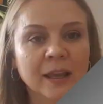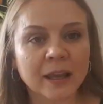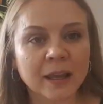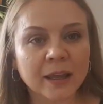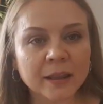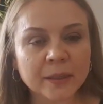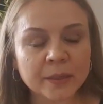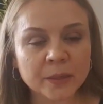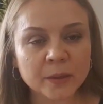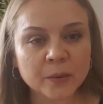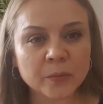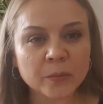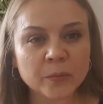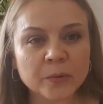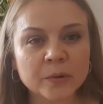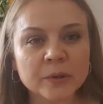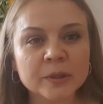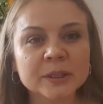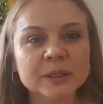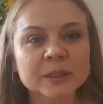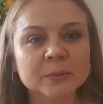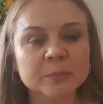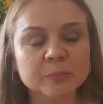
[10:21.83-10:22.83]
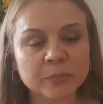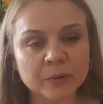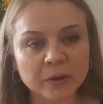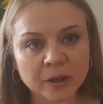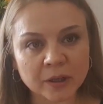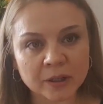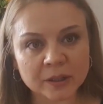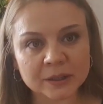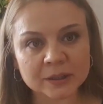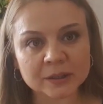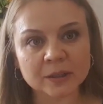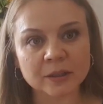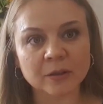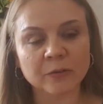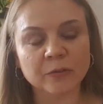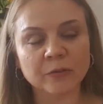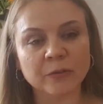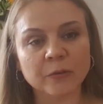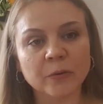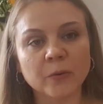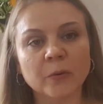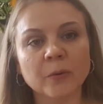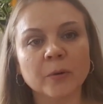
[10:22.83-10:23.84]
and the worst part
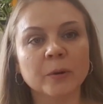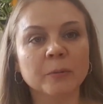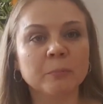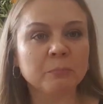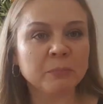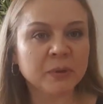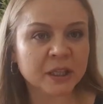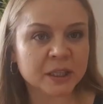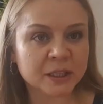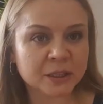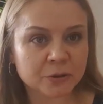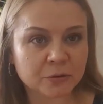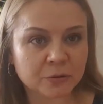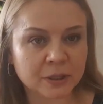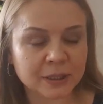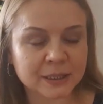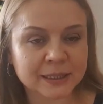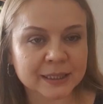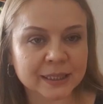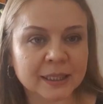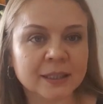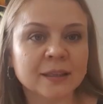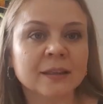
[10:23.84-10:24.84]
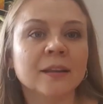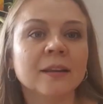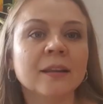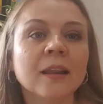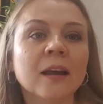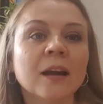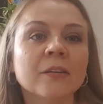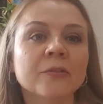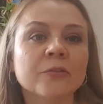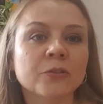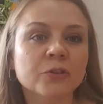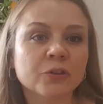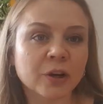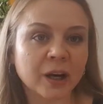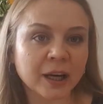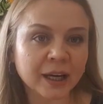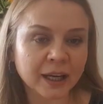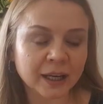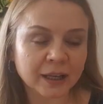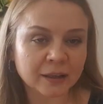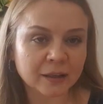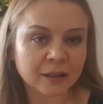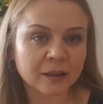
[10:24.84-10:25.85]
for mistress in a love
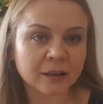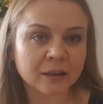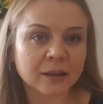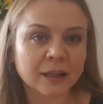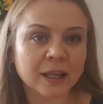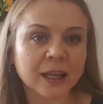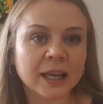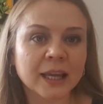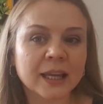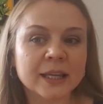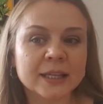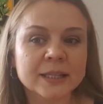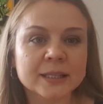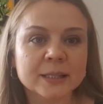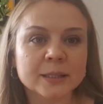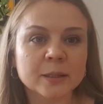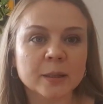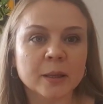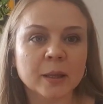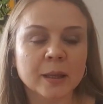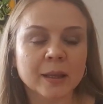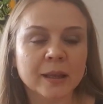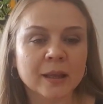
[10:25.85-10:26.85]
triangle is